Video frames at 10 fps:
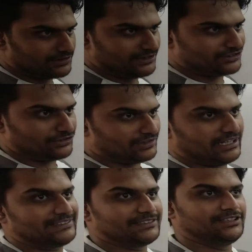it's not
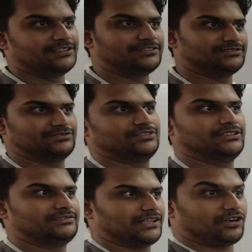like
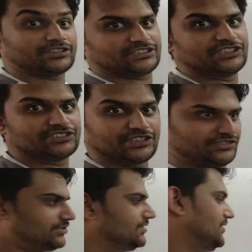they're not the
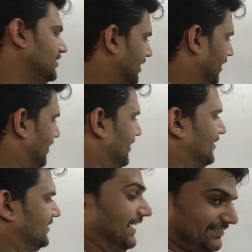sisters. Okay,
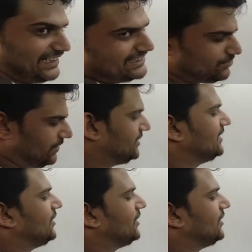yeah, that is one.